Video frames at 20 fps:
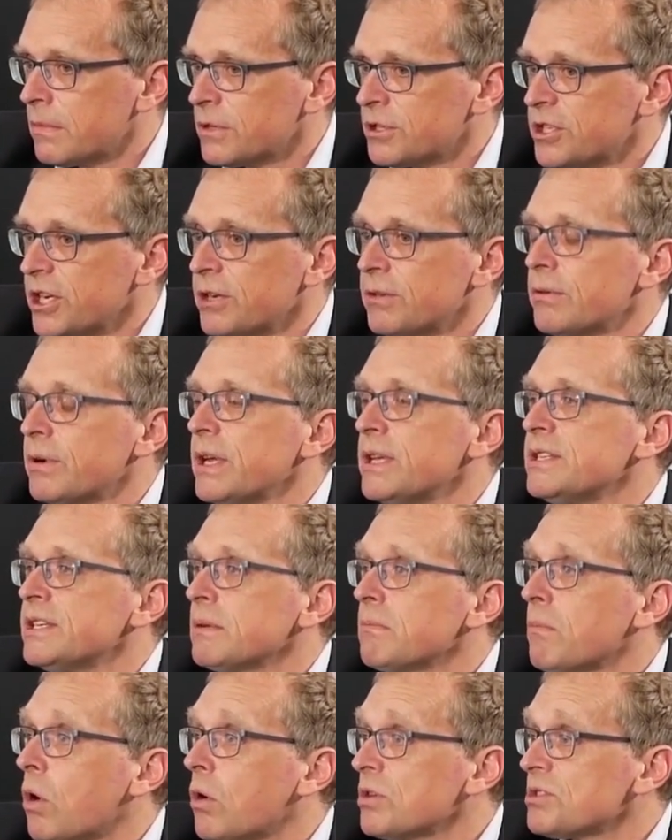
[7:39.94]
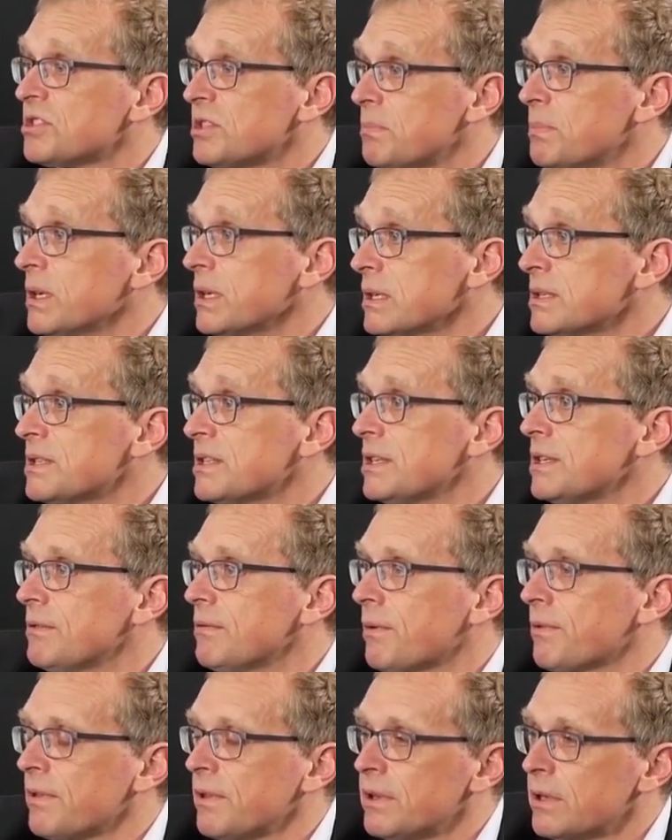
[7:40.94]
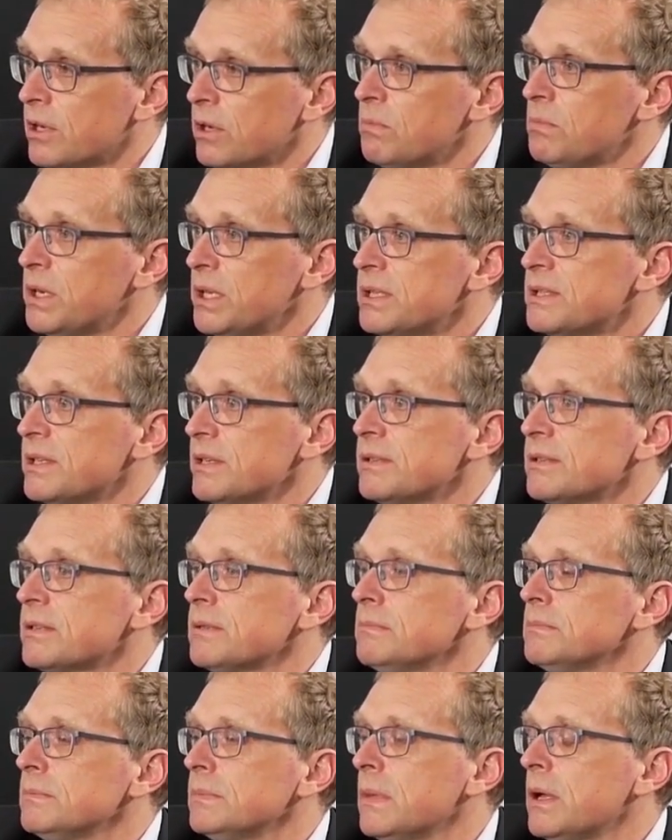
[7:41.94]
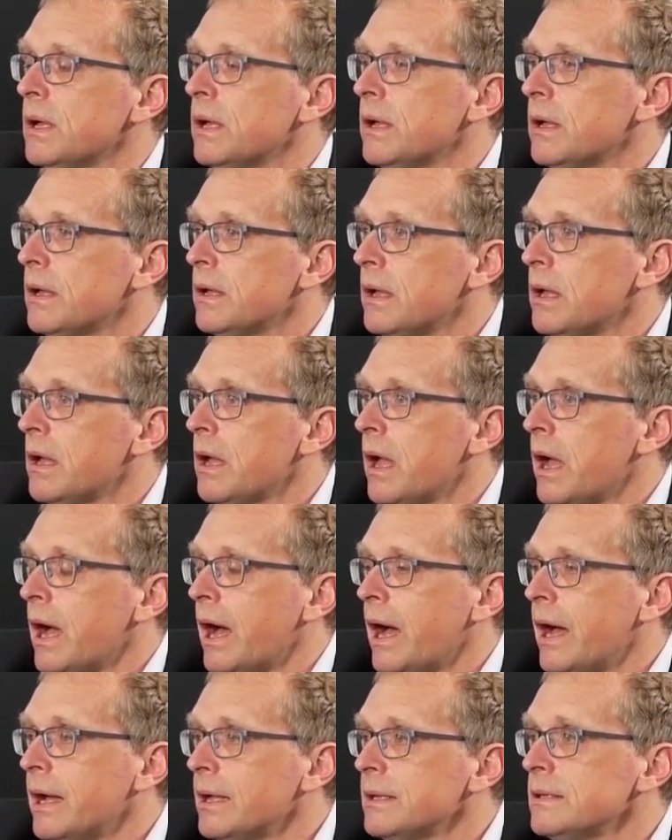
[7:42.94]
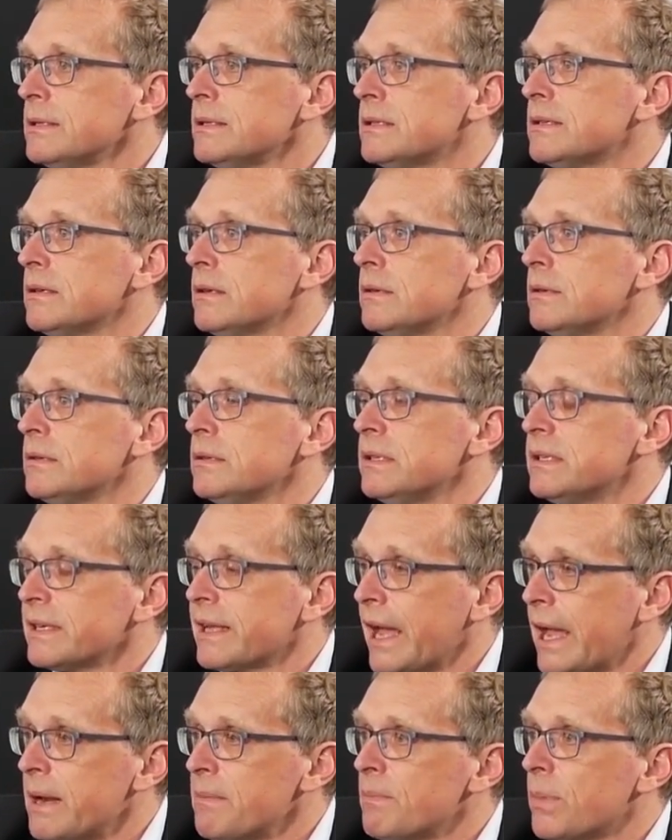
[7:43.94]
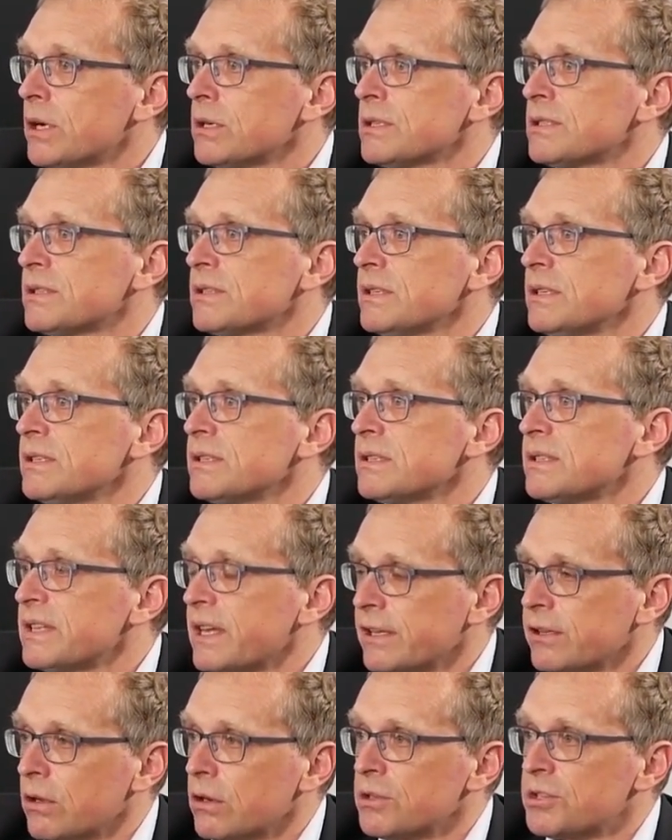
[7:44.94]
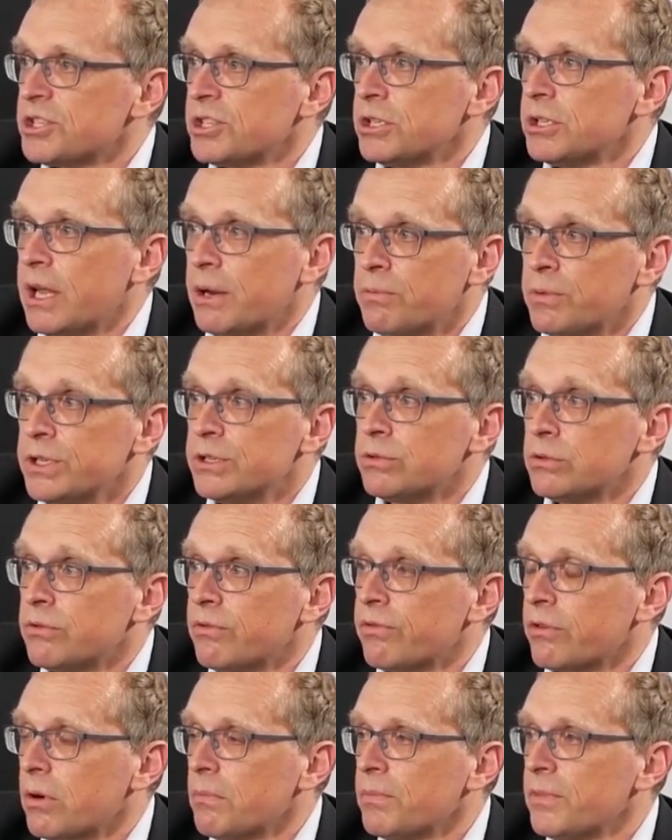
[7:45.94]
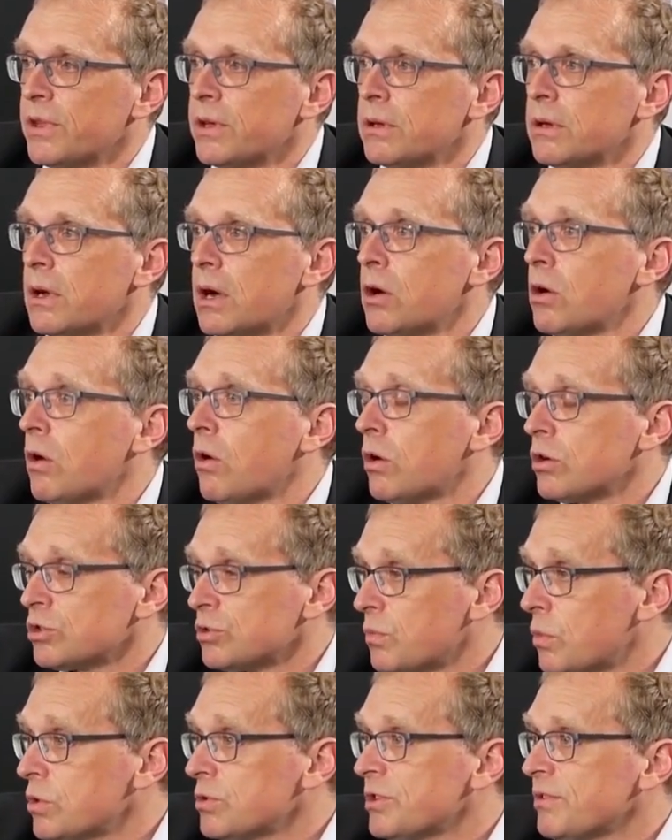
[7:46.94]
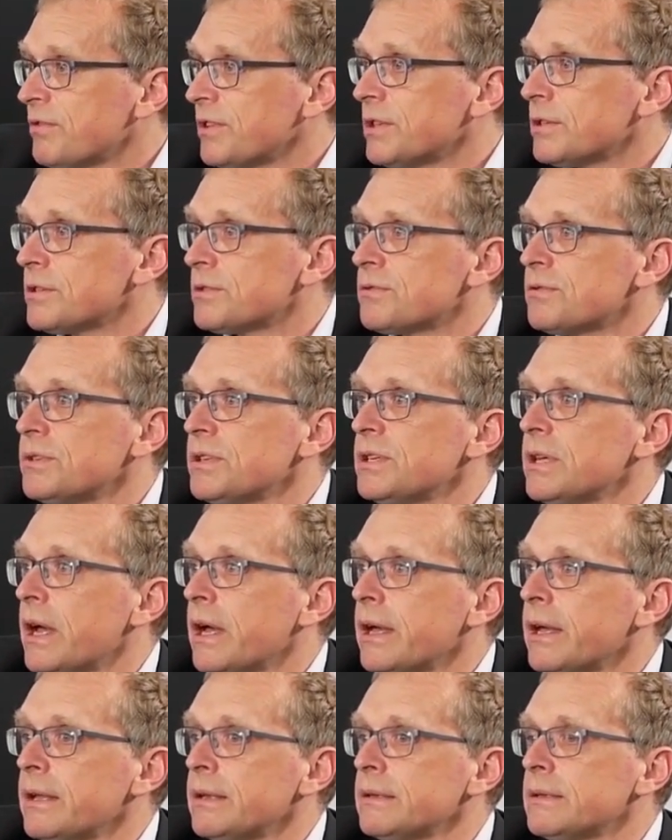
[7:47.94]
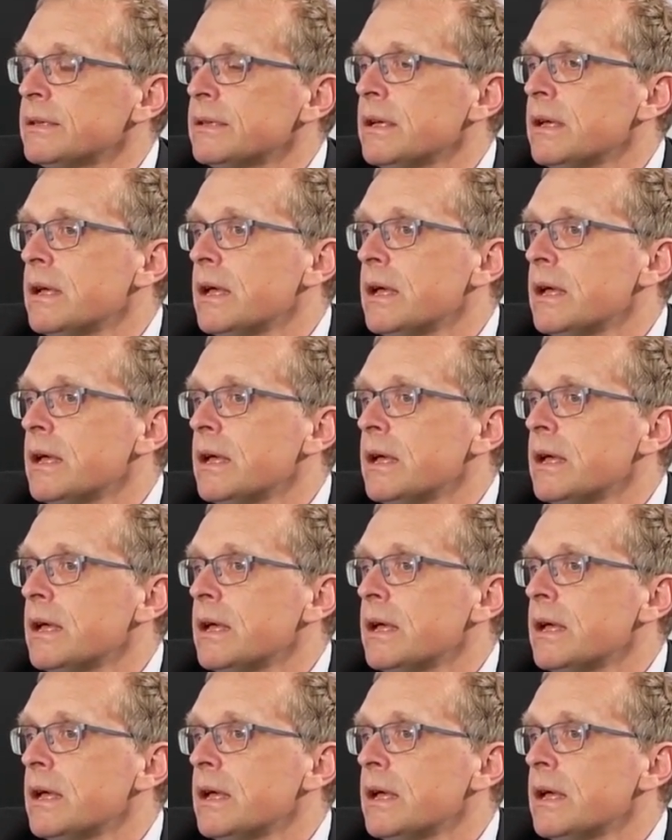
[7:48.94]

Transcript: generating more stability within the complete system. And the CAN bus is a technology that we took from the automotive industry, and